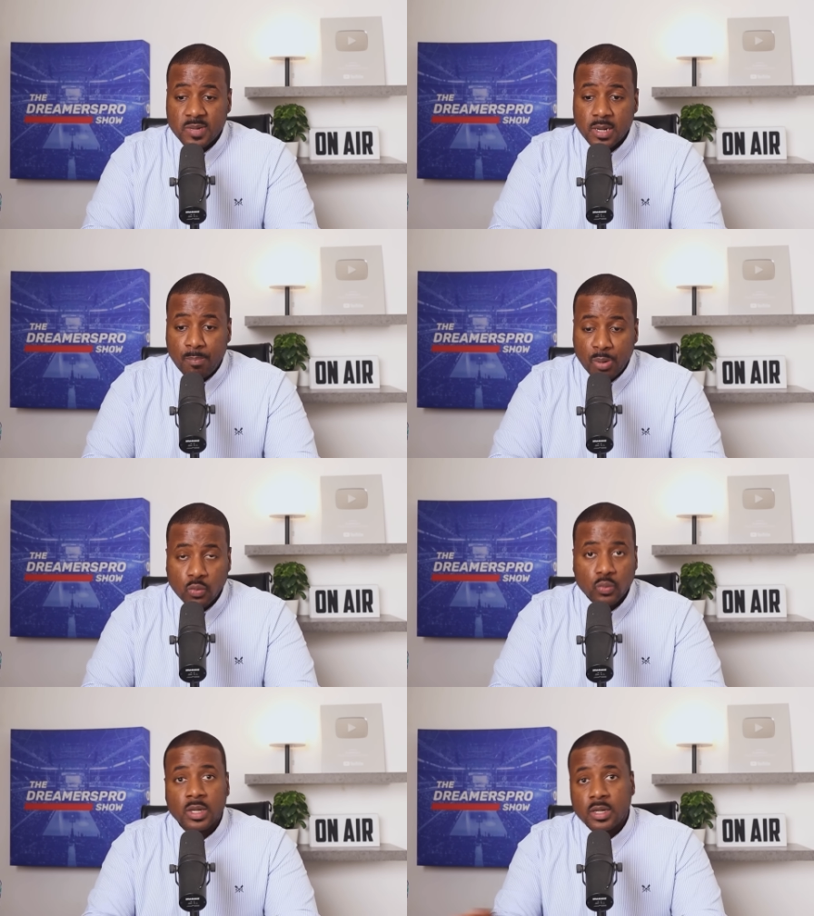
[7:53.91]
been a
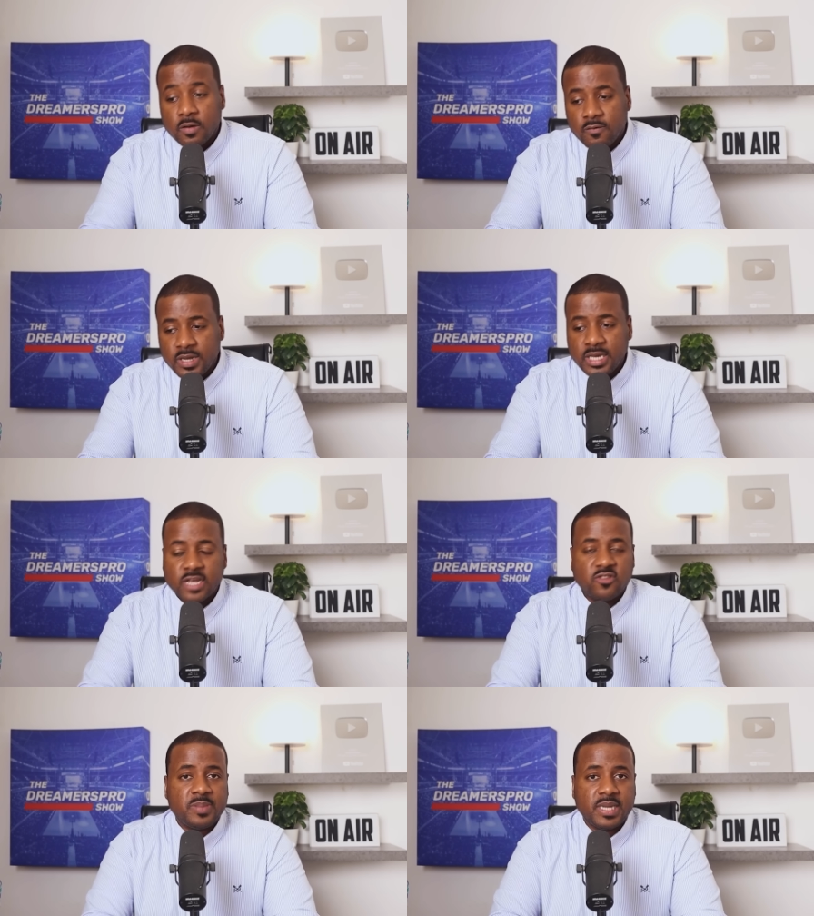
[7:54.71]
boon for
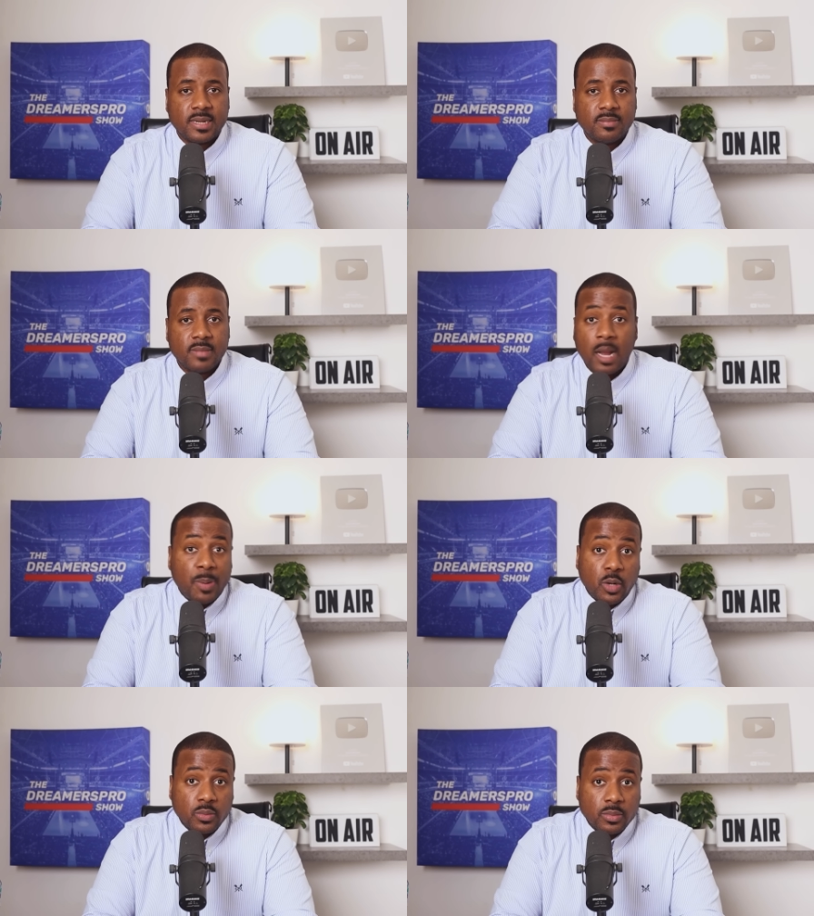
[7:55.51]
ESPN. A
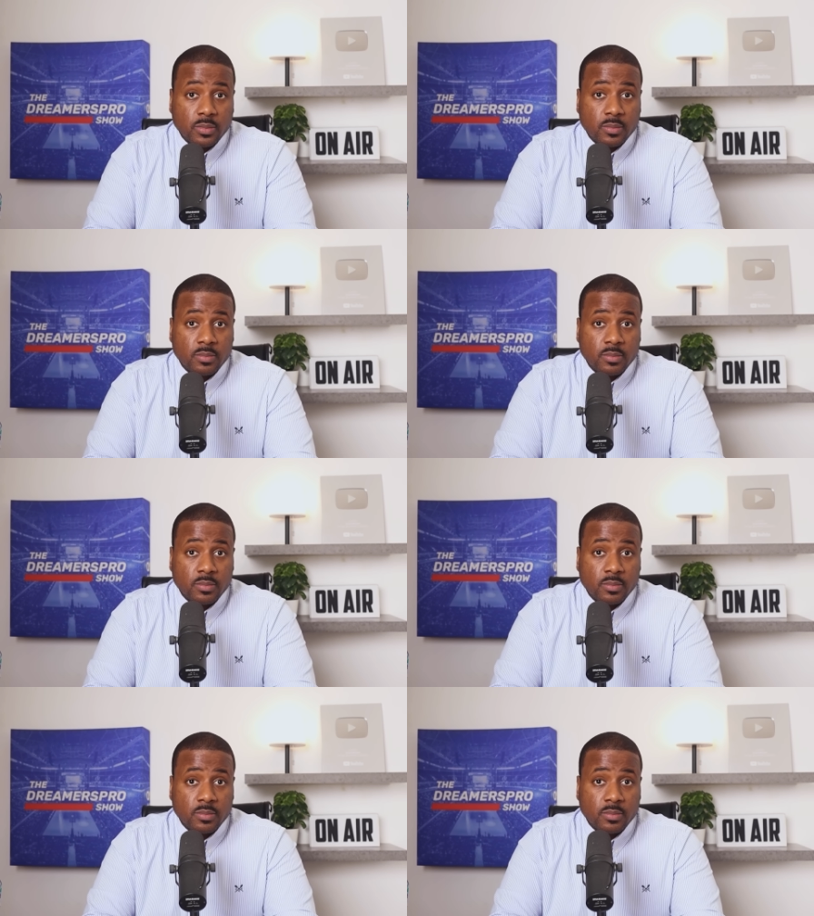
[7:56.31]
boon.